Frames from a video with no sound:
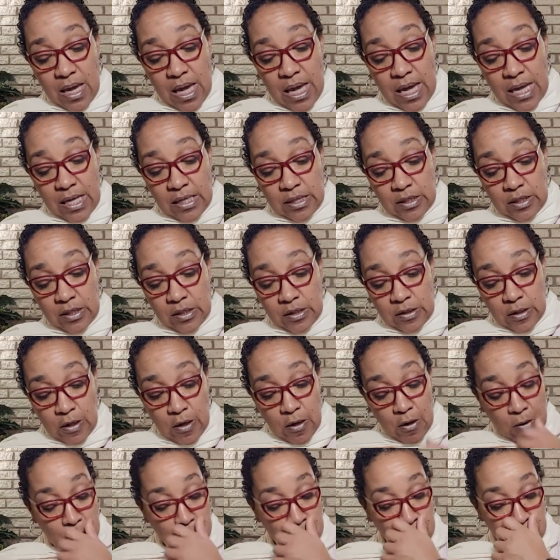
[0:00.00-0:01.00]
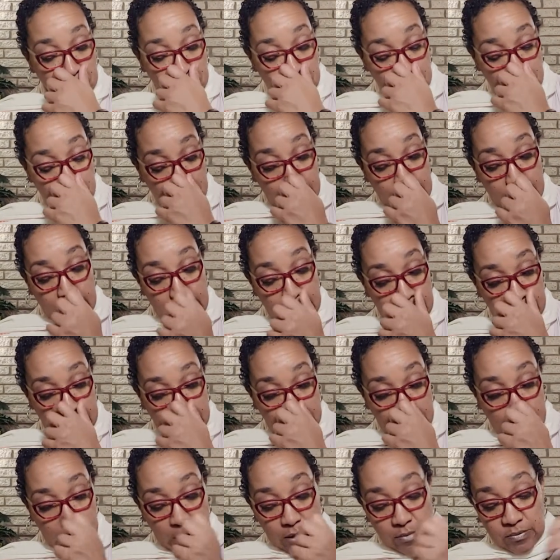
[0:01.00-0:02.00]
And so then
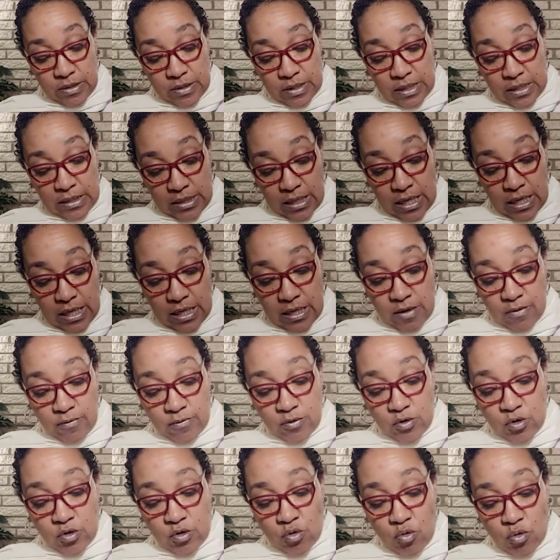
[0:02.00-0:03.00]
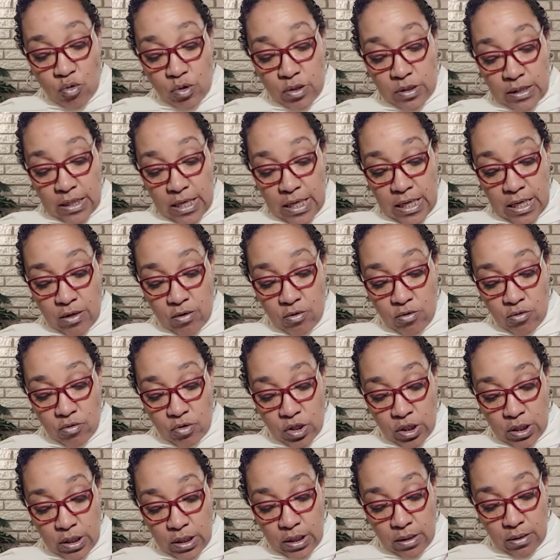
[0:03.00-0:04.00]
in comes this King of Swords
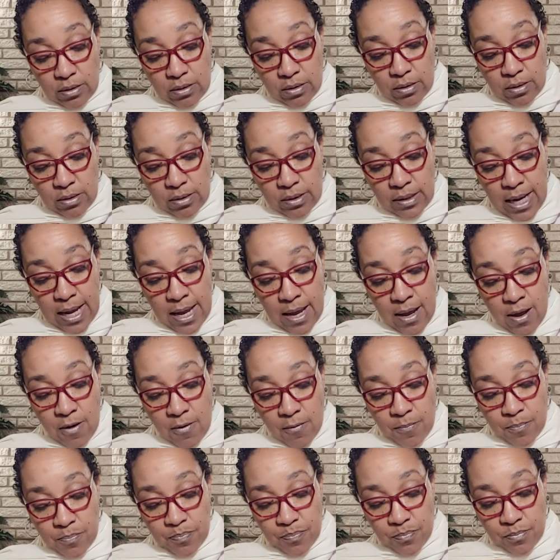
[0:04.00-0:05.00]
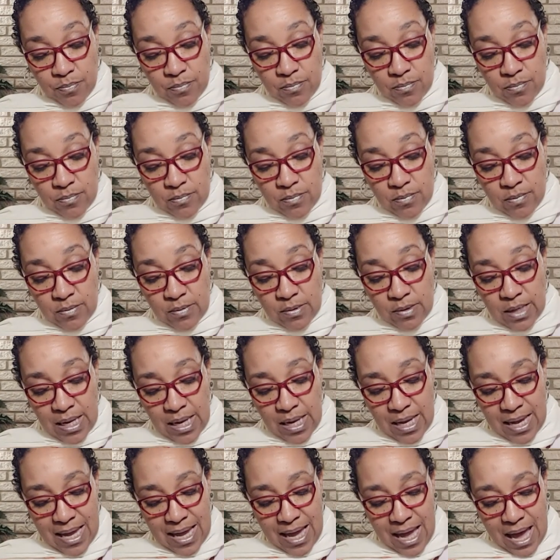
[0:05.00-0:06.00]
energy. Now,
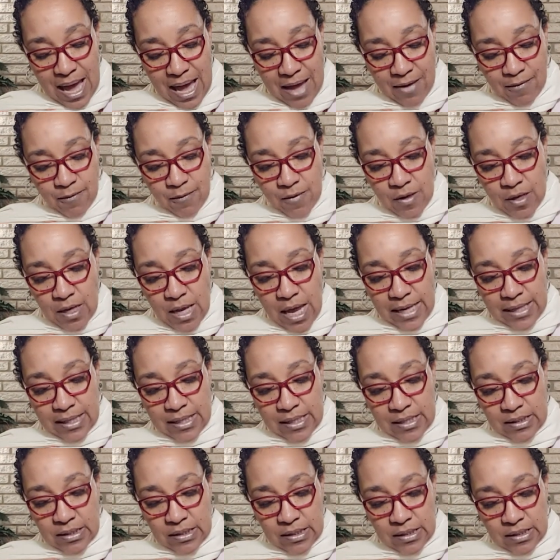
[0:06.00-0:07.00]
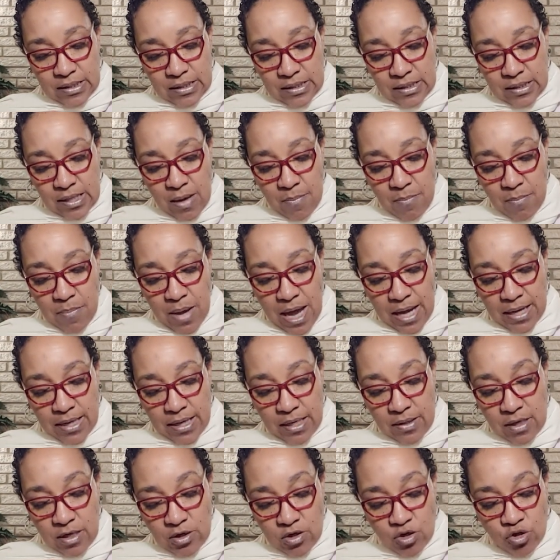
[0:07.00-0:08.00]
I feel like this is
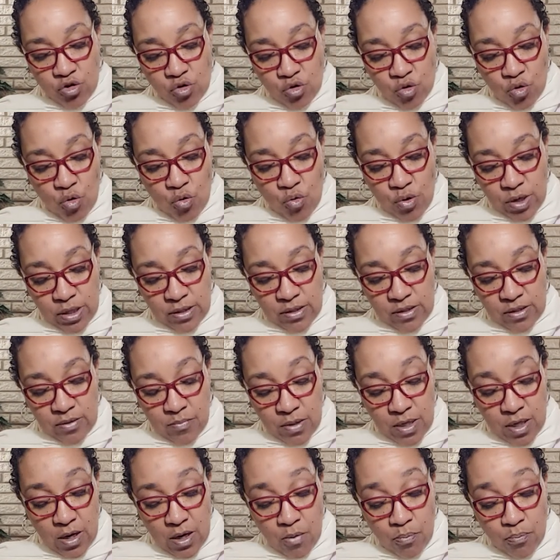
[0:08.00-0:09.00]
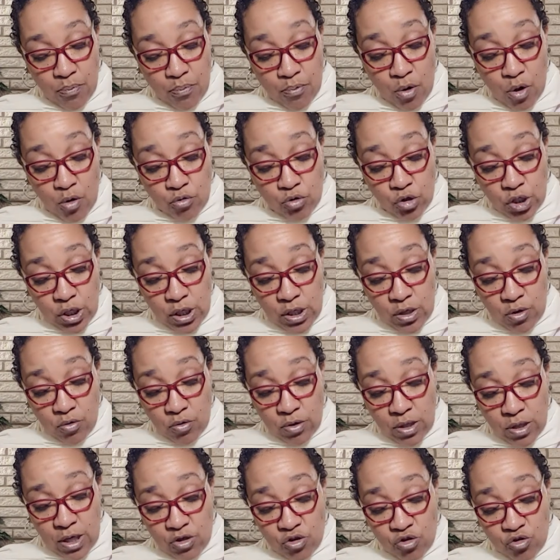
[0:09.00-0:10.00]
somebody that you're going to be approaching
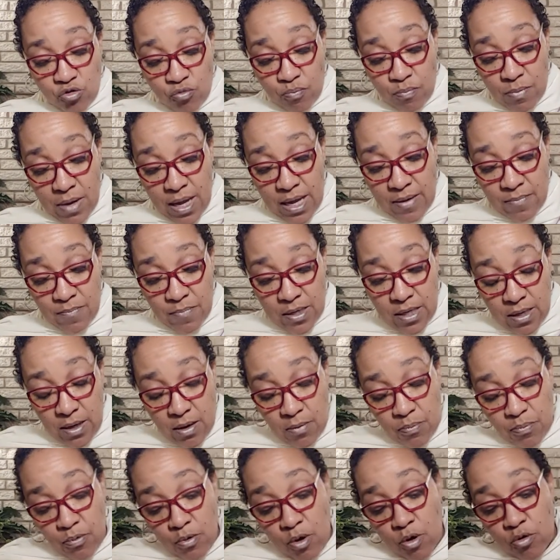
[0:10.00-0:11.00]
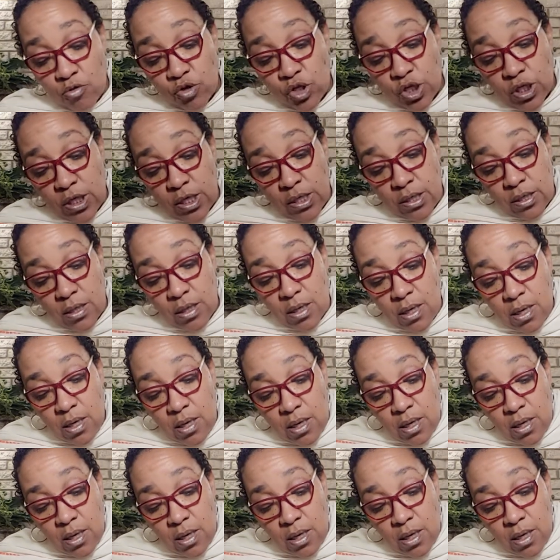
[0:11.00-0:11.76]
or that you may be approaching.